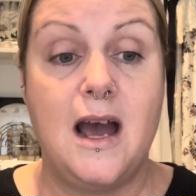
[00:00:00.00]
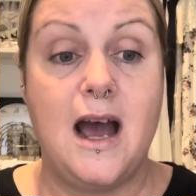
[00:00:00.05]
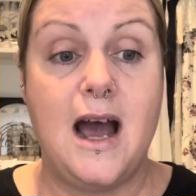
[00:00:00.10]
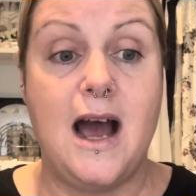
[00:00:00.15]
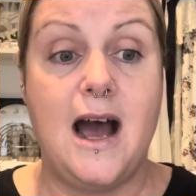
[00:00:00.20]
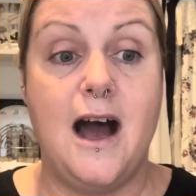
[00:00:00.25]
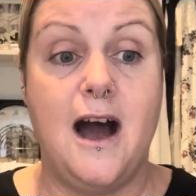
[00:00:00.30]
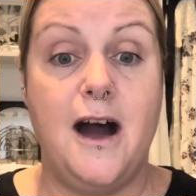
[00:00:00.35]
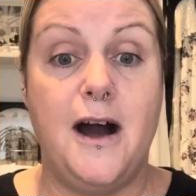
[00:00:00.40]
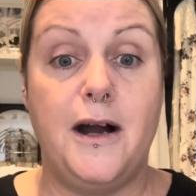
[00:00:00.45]

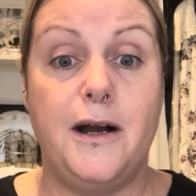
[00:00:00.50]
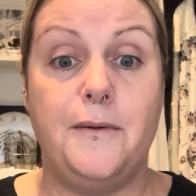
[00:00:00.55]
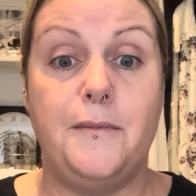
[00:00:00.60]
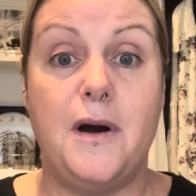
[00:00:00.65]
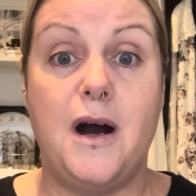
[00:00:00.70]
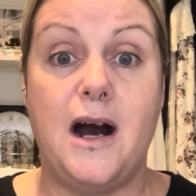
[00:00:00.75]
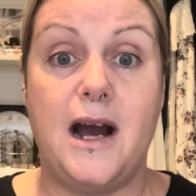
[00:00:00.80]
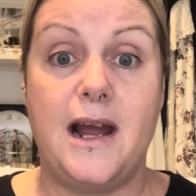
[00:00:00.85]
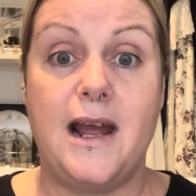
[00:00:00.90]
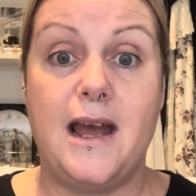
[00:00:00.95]
I
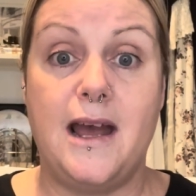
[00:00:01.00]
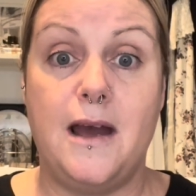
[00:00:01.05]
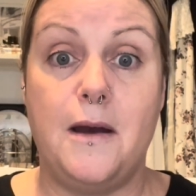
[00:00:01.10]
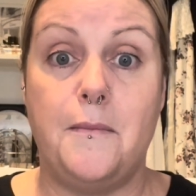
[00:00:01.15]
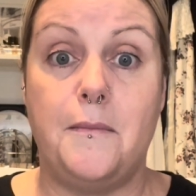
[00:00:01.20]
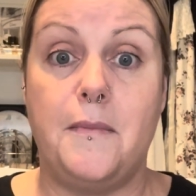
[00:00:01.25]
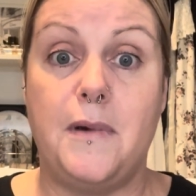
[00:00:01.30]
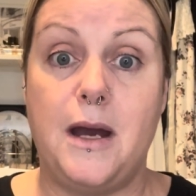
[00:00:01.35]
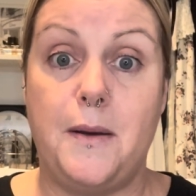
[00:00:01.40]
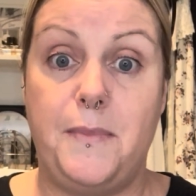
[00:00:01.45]

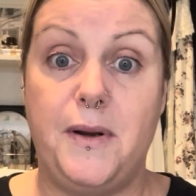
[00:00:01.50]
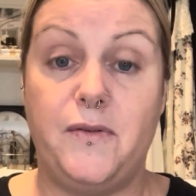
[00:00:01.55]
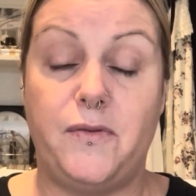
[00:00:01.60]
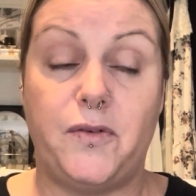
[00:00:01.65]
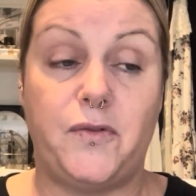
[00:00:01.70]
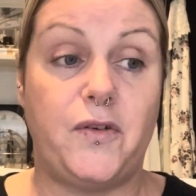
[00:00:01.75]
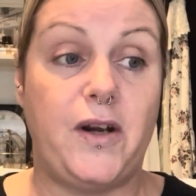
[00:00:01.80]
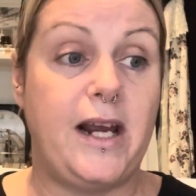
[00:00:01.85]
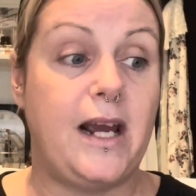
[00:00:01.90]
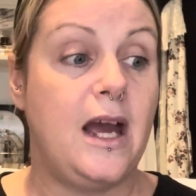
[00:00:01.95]
am a bit of a
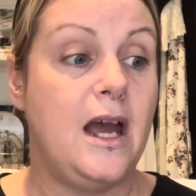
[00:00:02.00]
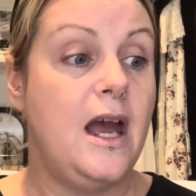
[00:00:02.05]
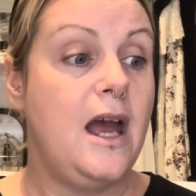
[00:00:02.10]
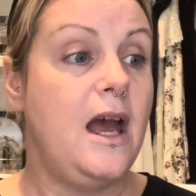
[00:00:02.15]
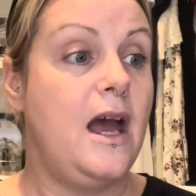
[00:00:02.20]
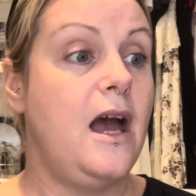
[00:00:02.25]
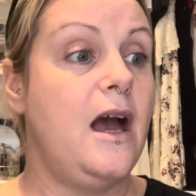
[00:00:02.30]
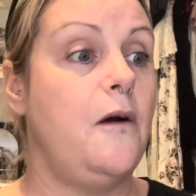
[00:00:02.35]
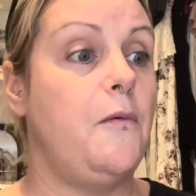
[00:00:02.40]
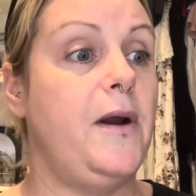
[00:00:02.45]
freak
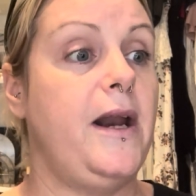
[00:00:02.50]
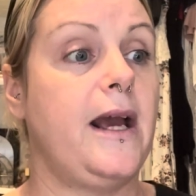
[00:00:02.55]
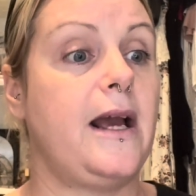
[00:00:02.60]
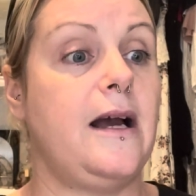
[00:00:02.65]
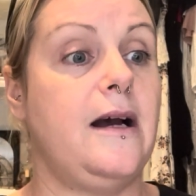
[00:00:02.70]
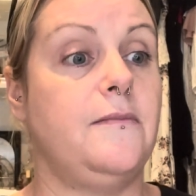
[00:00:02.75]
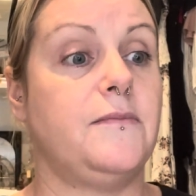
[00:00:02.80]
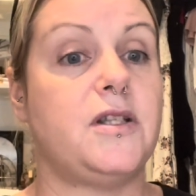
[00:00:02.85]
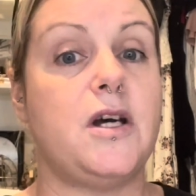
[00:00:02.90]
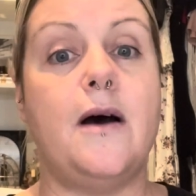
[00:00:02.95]
when it
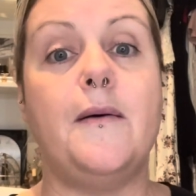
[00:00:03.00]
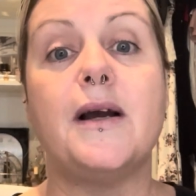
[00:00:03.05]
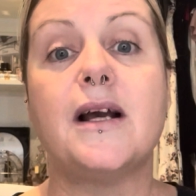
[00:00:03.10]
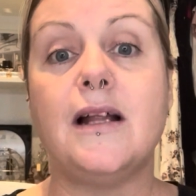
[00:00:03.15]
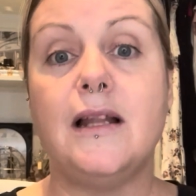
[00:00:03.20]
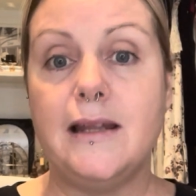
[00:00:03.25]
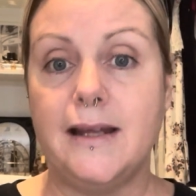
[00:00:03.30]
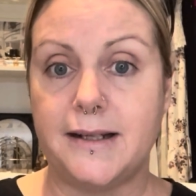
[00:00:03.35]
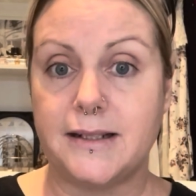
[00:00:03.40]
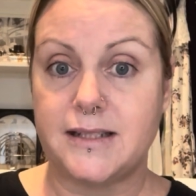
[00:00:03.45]
comes, I'm a
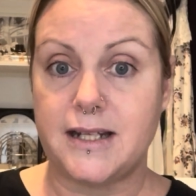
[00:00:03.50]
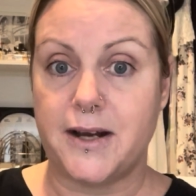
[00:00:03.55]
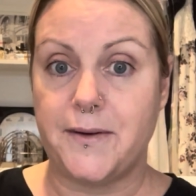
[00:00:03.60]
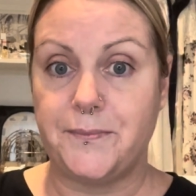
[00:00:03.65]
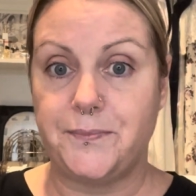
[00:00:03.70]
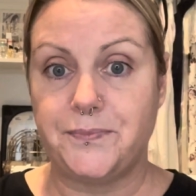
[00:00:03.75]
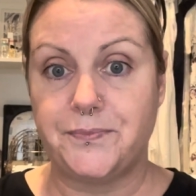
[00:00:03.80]
collector.